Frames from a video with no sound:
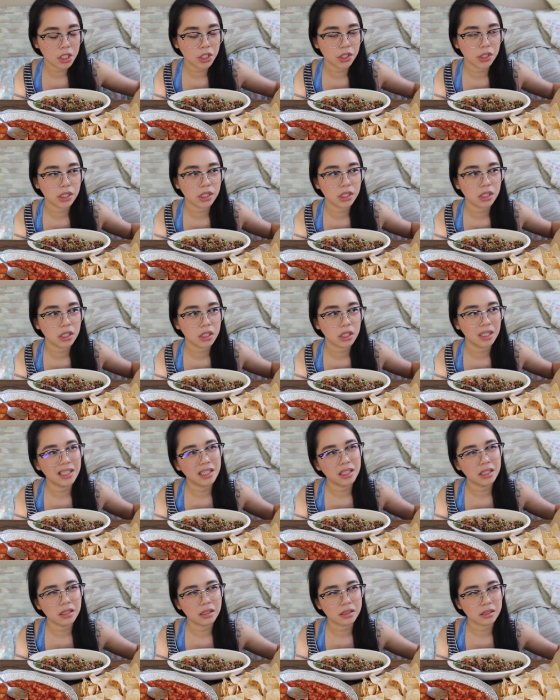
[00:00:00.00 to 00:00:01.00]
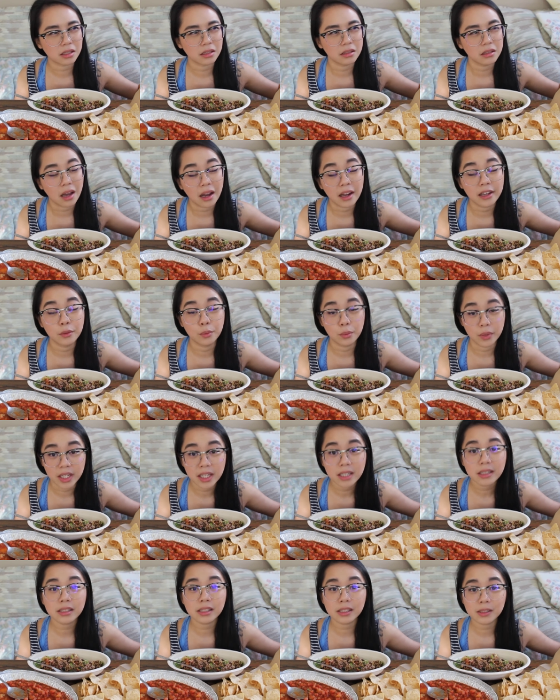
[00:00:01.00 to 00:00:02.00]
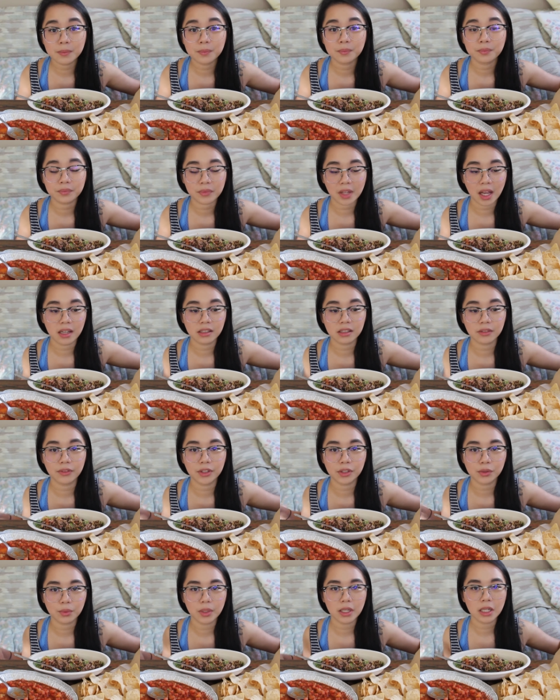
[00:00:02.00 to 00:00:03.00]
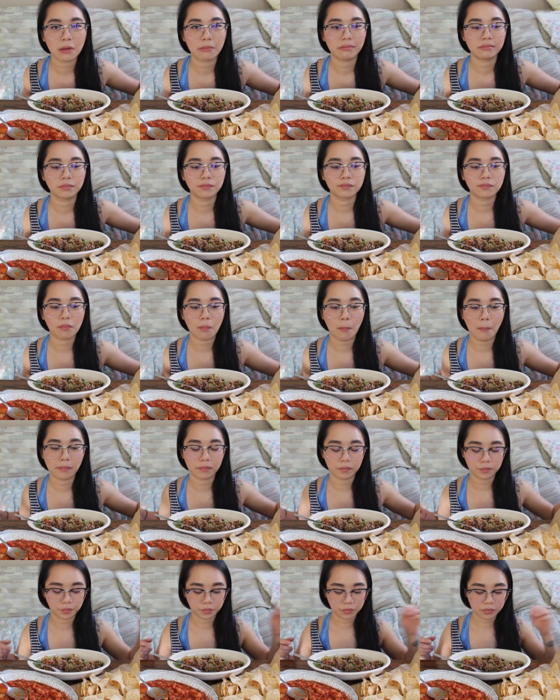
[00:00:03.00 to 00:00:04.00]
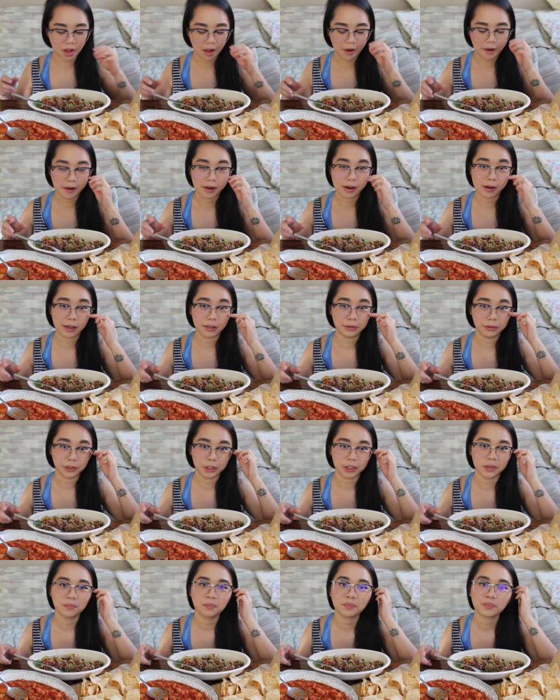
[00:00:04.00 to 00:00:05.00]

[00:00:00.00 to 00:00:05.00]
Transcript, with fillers: he is nine weeks as of this week. And